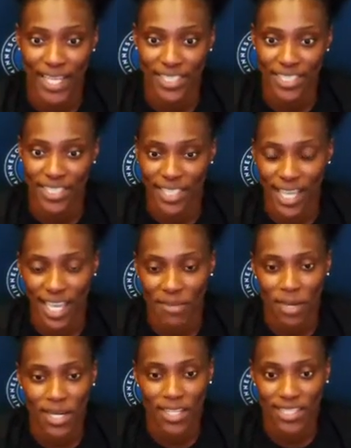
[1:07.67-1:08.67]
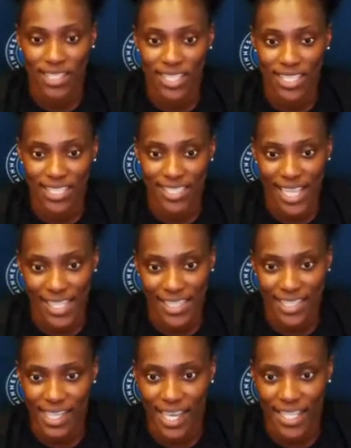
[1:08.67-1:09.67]
And she came out and did exactly
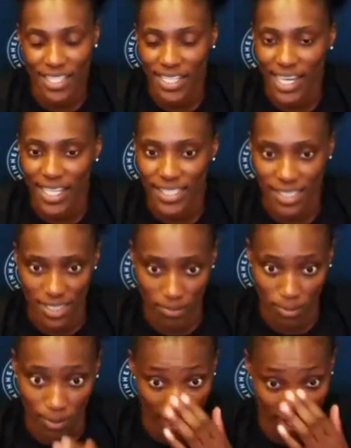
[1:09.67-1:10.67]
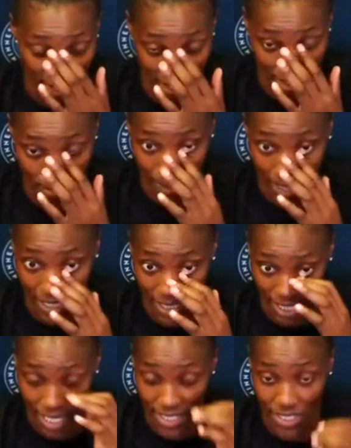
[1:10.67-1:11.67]
that. She got us into plays. She made
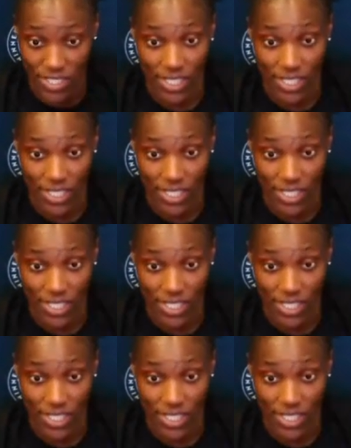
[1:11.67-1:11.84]
shots.